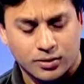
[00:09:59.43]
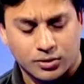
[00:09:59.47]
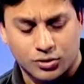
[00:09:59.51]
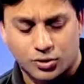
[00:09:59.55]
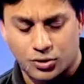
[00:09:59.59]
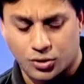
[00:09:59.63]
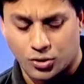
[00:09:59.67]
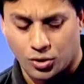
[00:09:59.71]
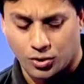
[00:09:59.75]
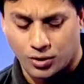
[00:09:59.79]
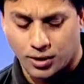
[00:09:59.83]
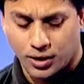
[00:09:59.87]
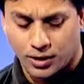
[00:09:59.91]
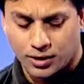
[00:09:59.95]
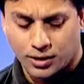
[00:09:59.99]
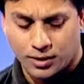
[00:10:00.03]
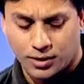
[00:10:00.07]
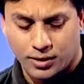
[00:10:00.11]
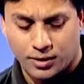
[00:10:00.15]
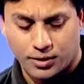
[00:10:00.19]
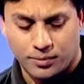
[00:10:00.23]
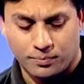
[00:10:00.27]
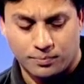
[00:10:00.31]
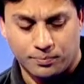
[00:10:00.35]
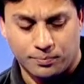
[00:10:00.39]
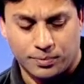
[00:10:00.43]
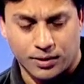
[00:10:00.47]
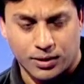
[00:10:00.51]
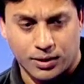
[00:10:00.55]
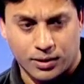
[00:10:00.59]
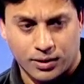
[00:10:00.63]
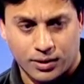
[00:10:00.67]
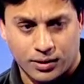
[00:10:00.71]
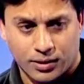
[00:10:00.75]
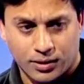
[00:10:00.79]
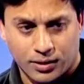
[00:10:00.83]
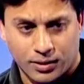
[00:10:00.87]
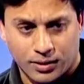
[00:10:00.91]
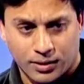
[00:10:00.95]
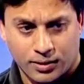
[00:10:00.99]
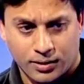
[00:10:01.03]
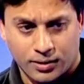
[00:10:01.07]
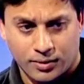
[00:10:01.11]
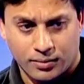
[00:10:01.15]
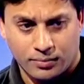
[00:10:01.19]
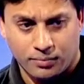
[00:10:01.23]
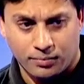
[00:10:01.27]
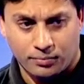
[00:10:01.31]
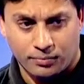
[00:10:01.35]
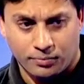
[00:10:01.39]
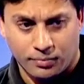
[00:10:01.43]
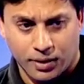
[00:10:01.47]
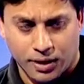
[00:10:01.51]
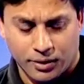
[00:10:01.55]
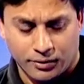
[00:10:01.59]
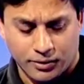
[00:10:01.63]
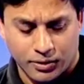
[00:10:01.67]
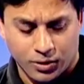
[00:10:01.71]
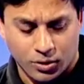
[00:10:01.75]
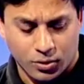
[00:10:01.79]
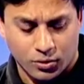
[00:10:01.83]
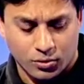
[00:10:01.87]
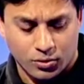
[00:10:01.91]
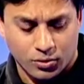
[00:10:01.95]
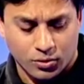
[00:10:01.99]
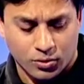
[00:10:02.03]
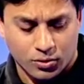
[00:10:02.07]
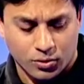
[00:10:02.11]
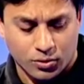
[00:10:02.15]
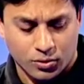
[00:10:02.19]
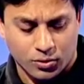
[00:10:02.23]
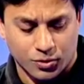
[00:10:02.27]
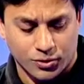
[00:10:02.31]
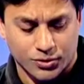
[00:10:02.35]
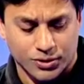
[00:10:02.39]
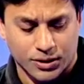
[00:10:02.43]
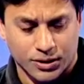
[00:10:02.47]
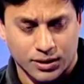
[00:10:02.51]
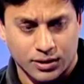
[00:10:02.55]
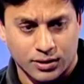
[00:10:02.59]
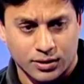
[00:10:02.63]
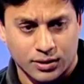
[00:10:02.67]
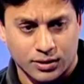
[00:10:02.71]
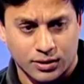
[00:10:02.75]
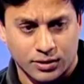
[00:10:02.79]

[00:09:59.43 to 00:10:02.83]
Sonic, B. Mario, or C.